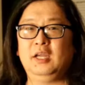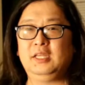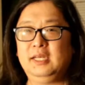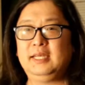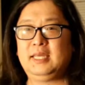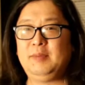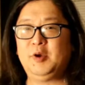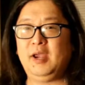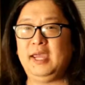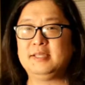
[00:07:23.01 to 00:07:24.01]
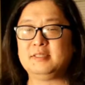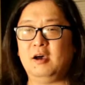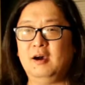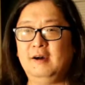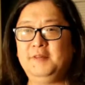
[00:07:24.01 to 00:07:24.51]
you need to keep your hands
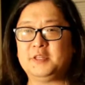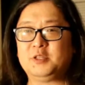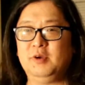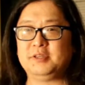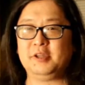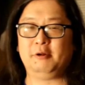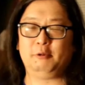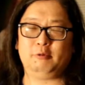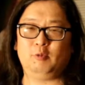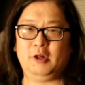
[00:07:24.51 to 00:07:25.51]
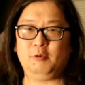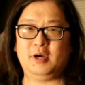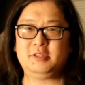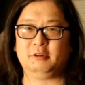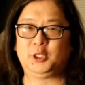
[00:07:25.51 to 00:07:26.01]
off of the strings,
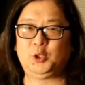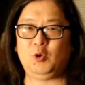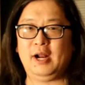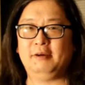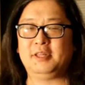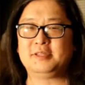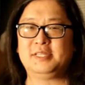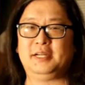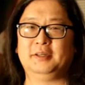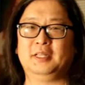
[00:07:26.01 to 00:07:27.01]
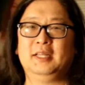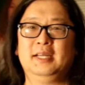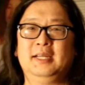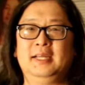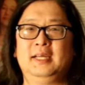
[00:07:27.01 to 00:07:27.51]
otherwise you'll short out the signal.
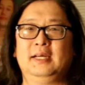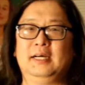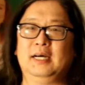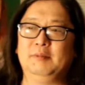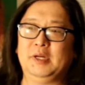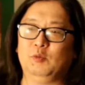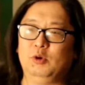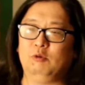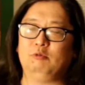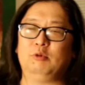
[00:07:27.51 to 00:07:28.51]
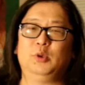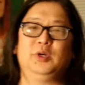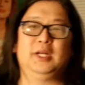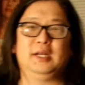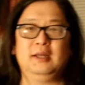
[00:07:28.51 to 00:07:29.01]
It won't
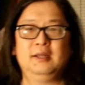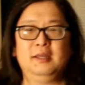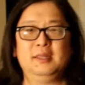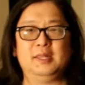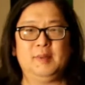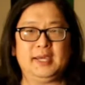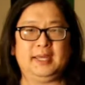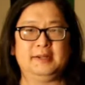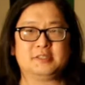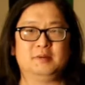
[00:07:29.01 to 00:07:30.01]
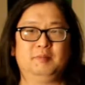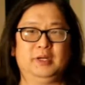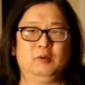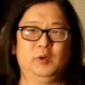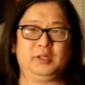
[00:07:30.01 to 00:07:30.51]
ruin the mechanism,
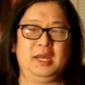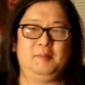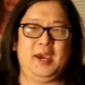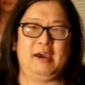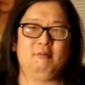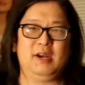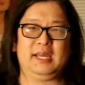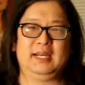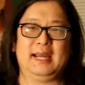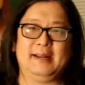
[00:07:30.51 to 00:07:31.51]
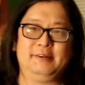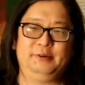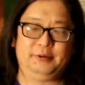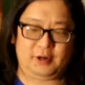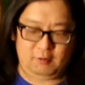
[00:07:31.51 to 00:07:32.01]
but it will get a bad reading and not
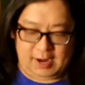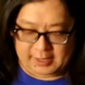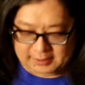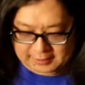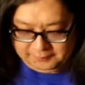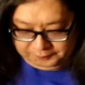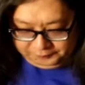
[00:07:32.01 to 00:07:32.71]
tune correctly.